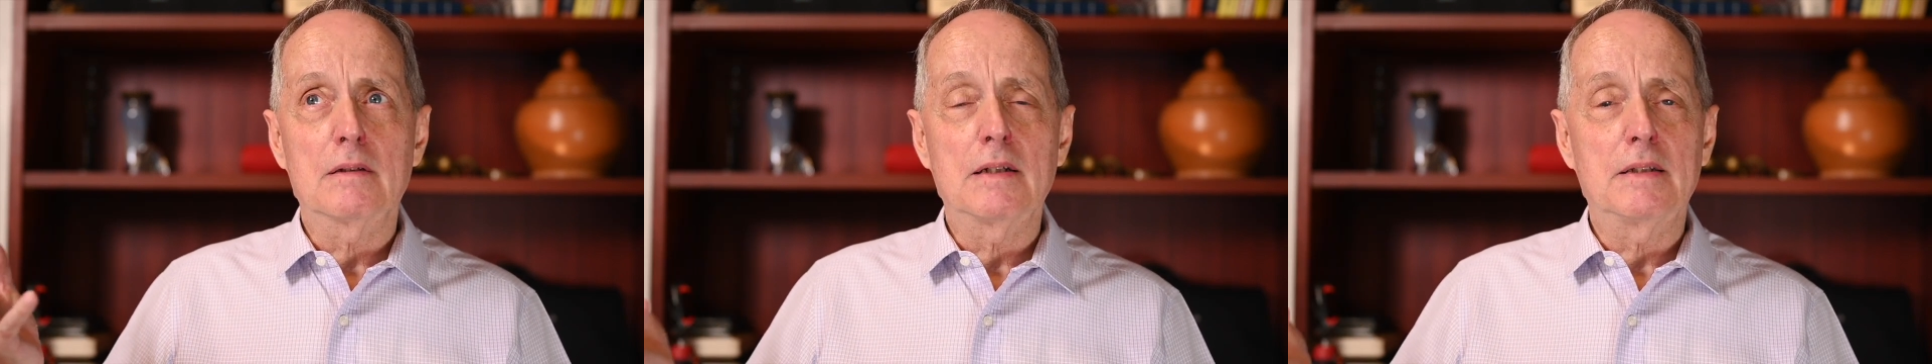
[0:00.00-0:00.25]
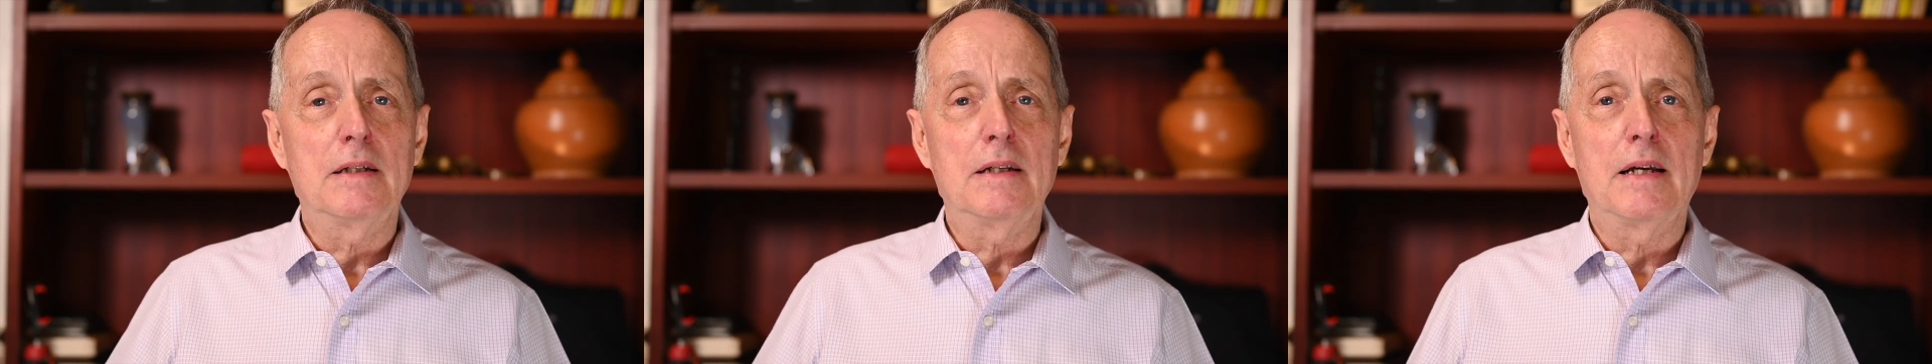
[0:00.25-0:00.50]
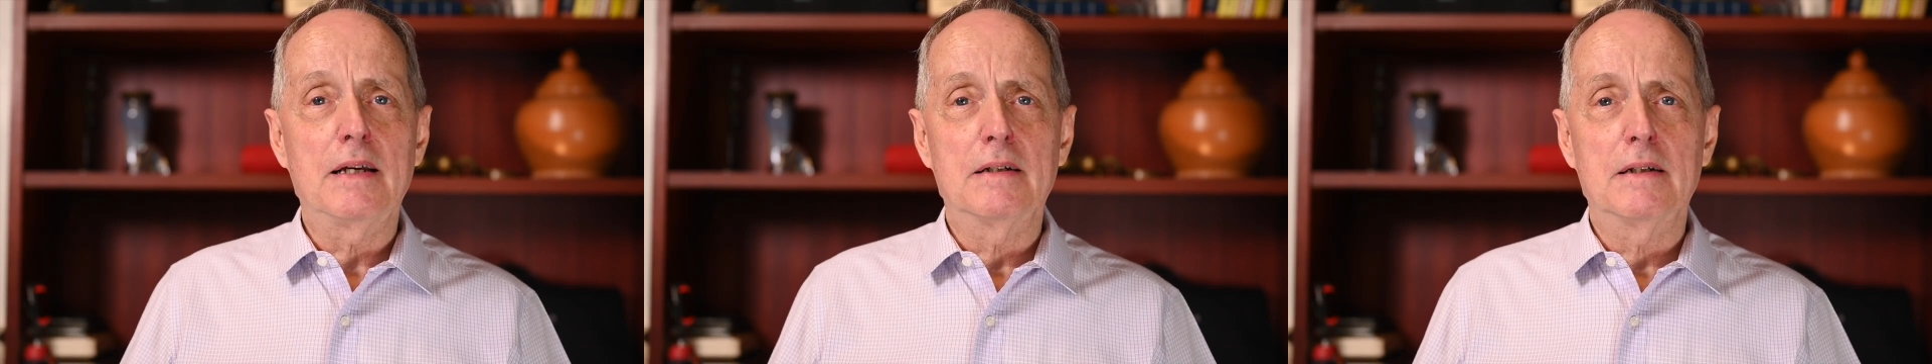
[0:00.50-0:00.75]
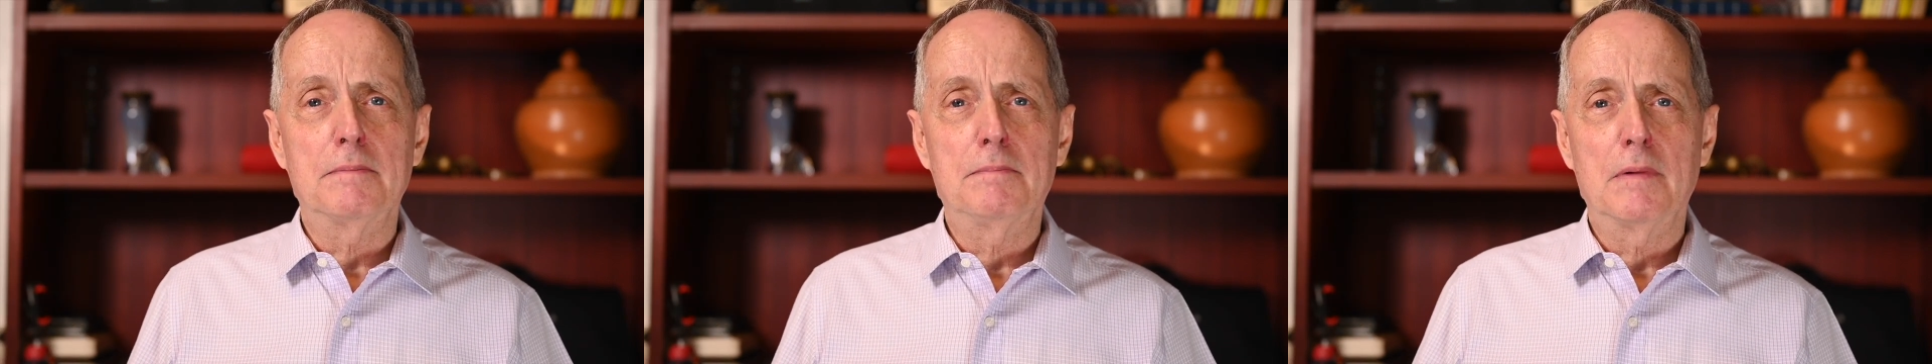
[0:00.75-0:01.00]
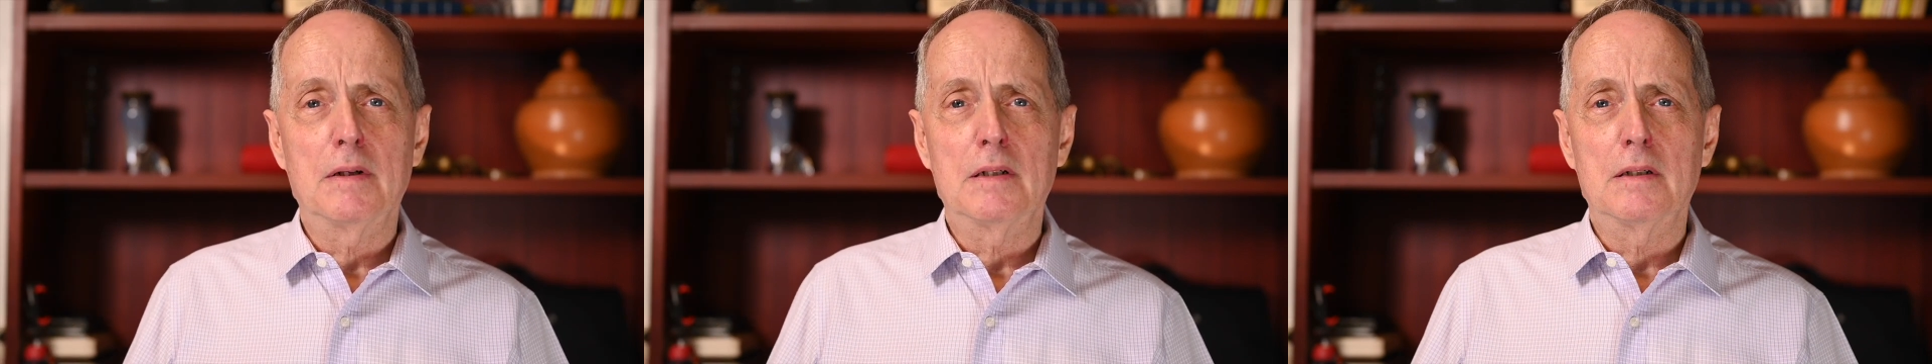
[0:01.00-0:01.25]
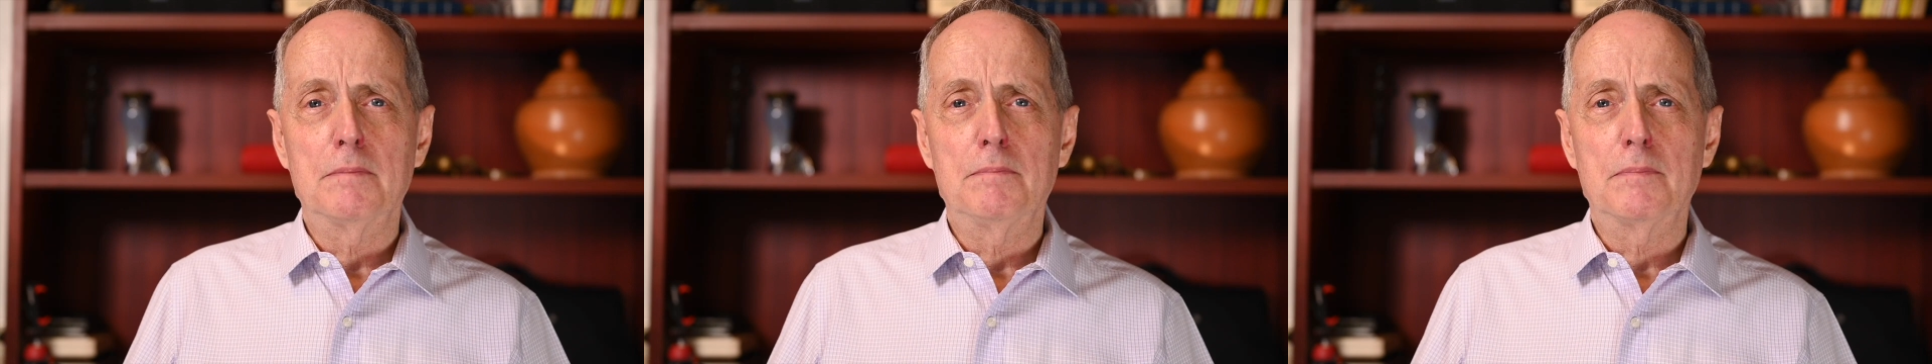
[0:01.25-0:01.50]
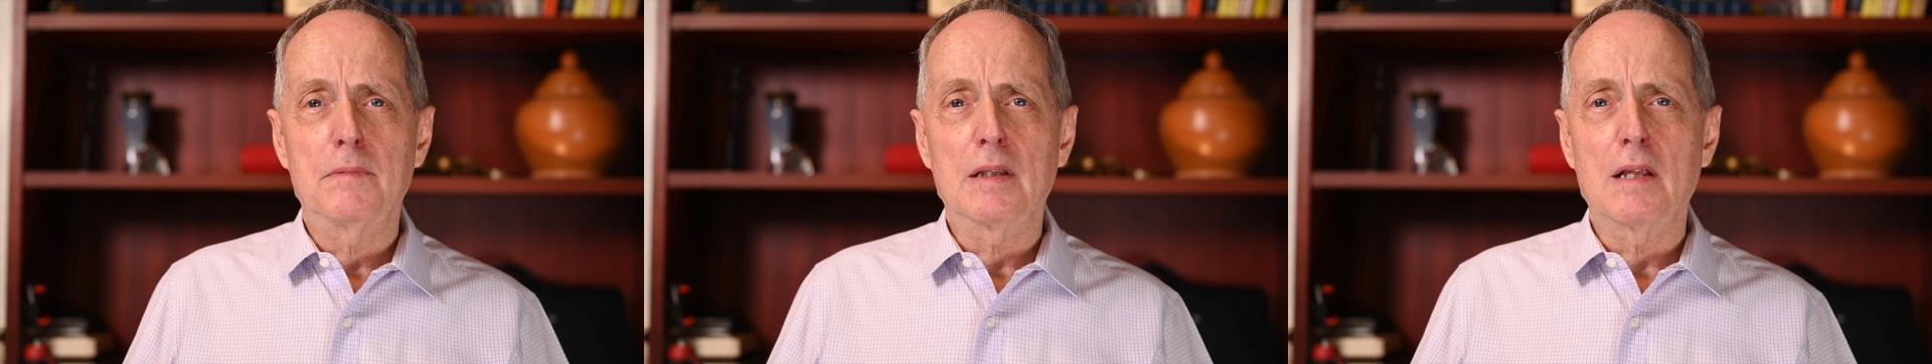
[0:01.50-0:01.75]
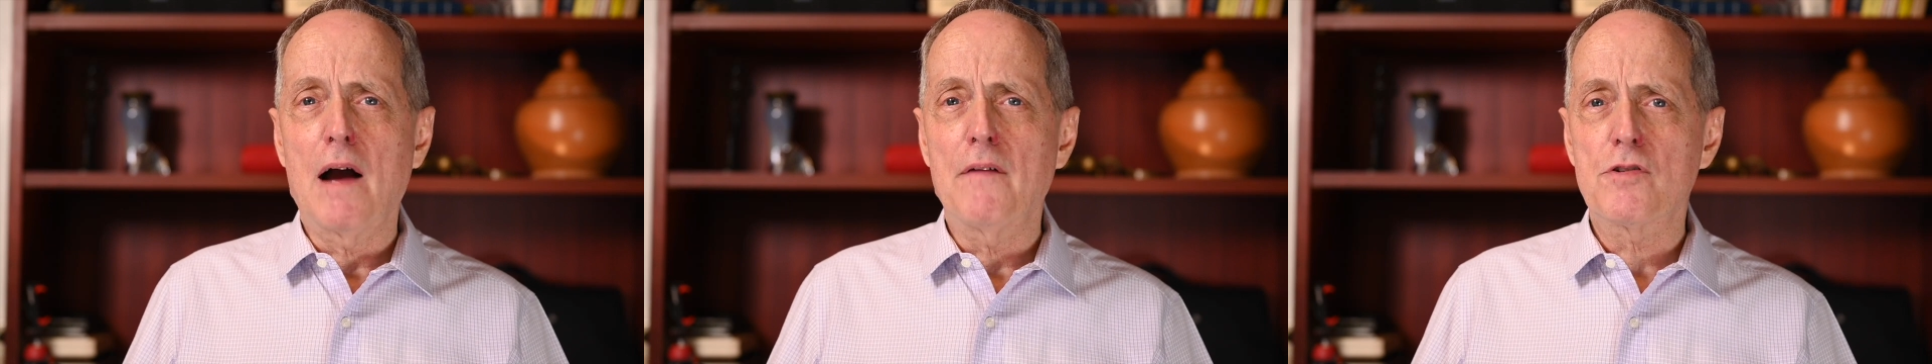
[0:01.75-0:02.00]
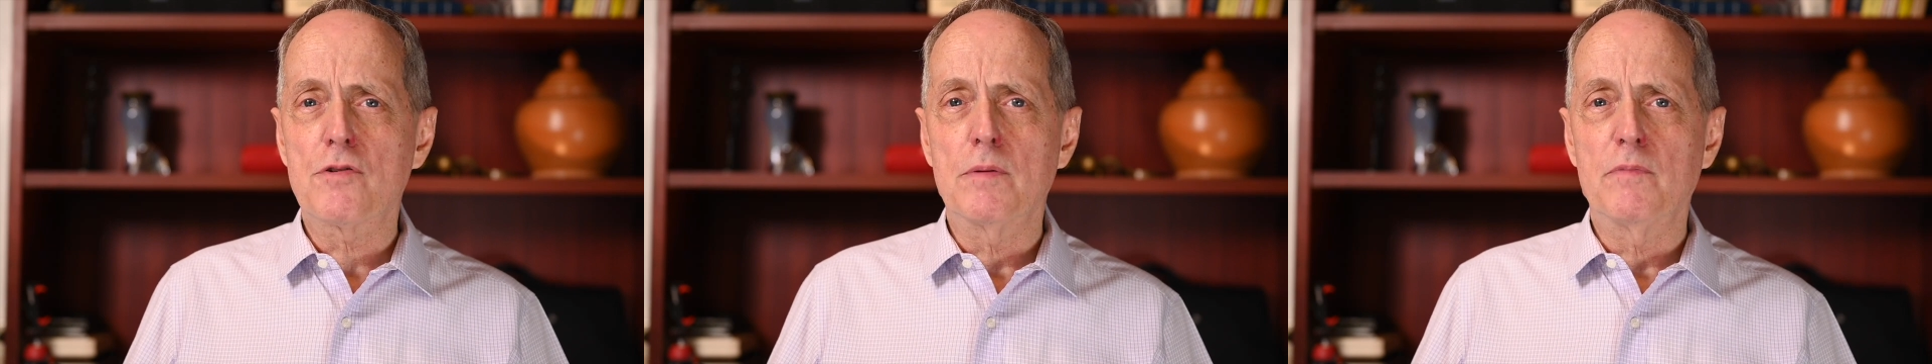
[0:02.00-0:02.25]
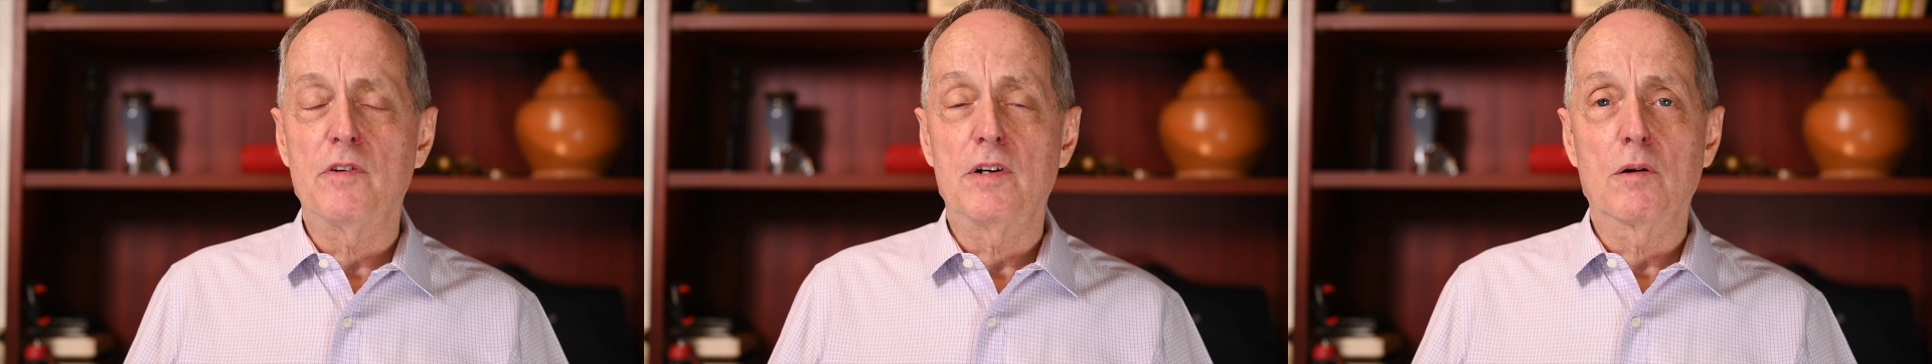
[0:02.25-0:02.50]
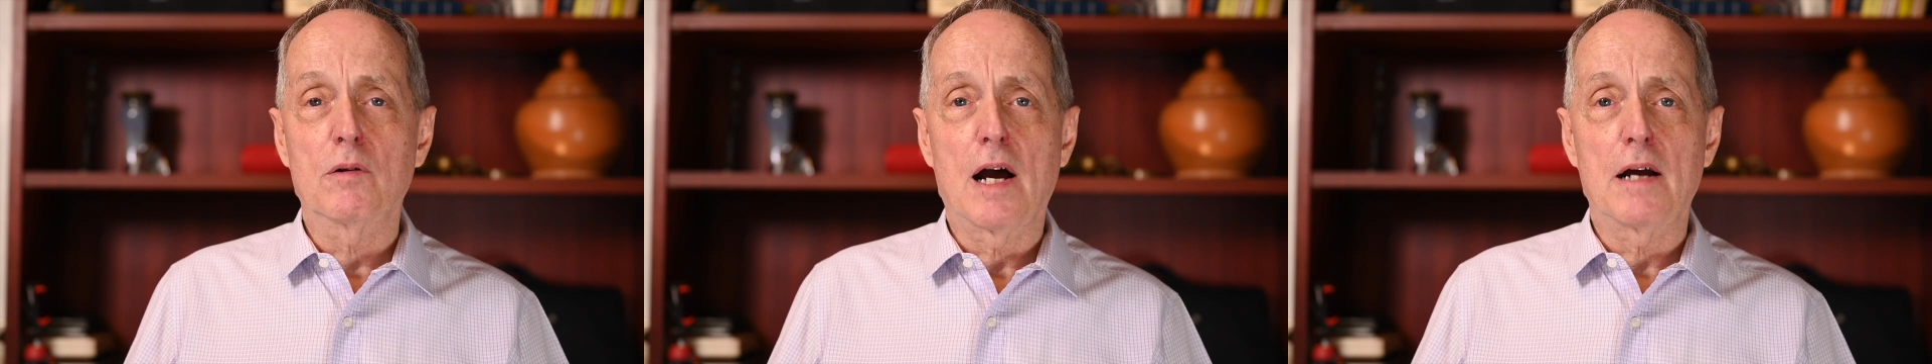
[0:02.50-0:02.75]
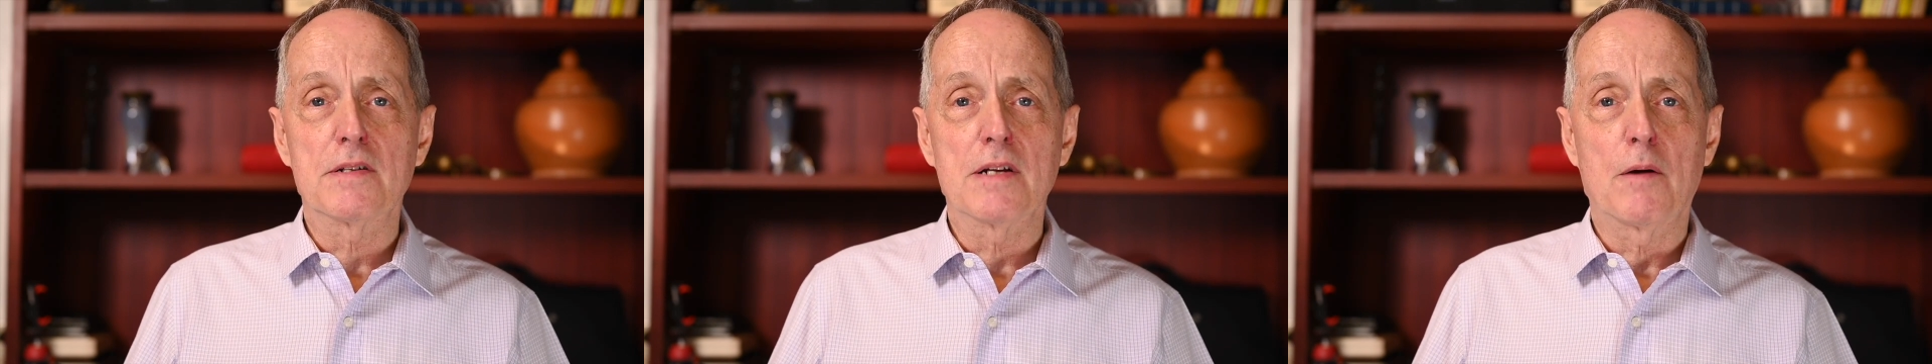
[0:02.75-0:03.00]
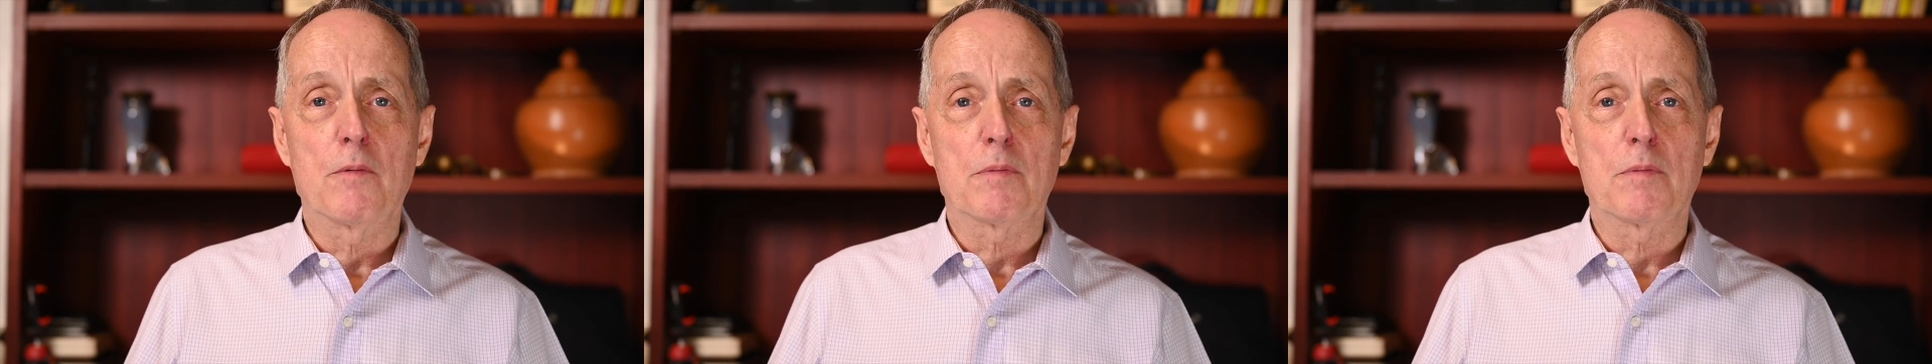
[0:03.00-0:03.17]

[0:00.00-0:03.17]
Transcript: did a live stream video last night